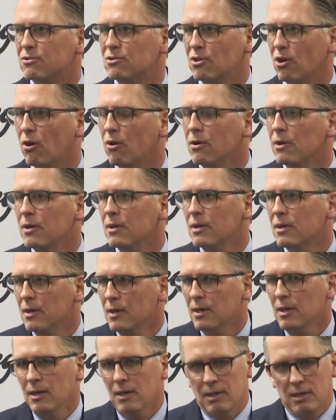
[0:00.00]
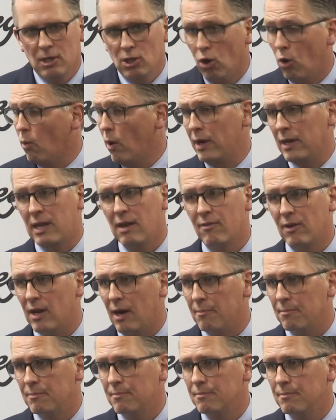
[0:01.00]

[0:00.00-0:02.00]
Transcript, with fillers: So you don't want to give it up.